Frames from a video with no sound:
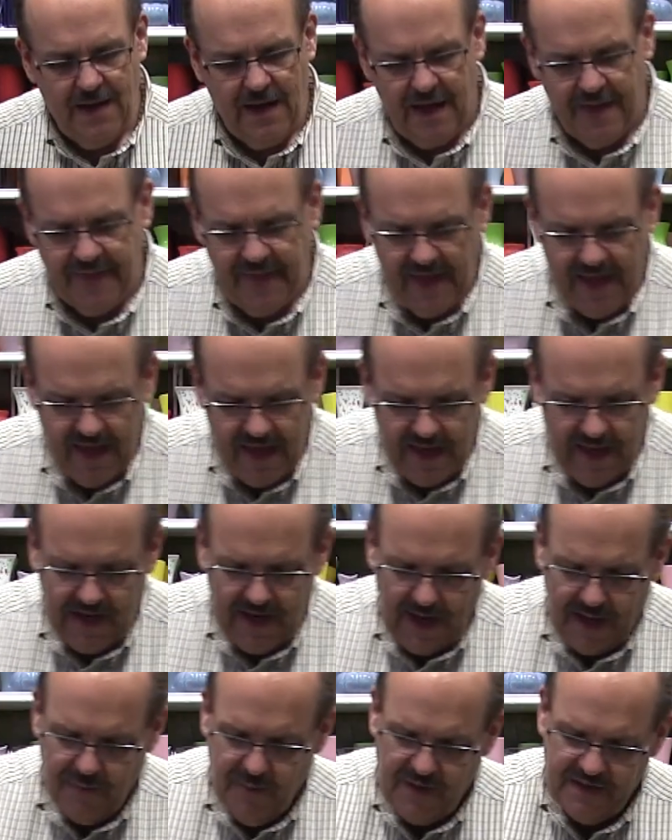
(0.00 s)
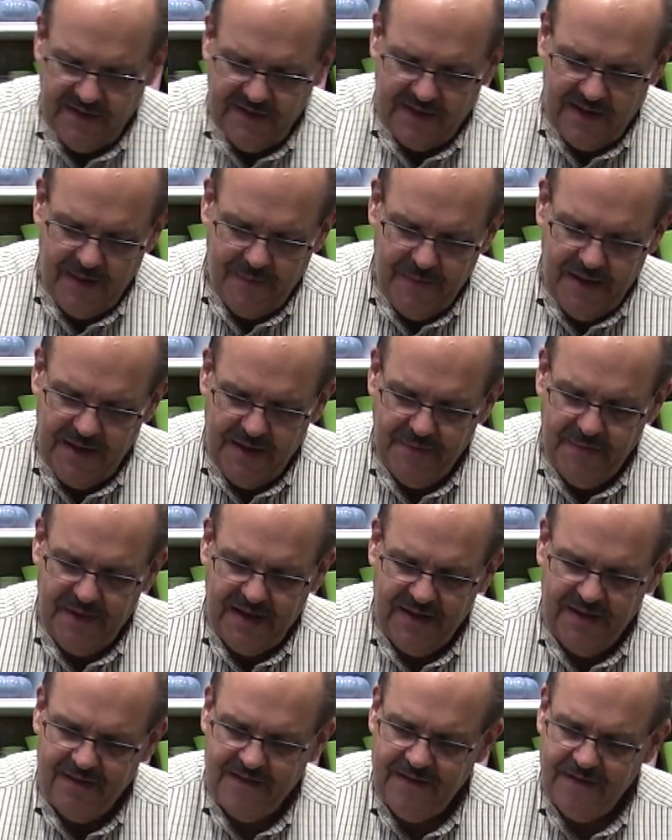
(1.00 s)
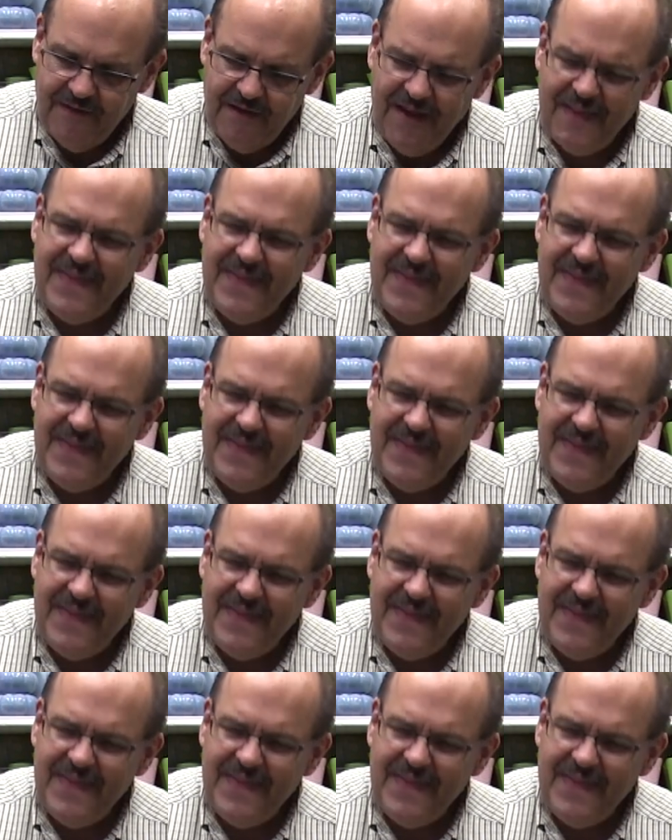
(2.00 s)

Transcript: And then I want to come in, because I've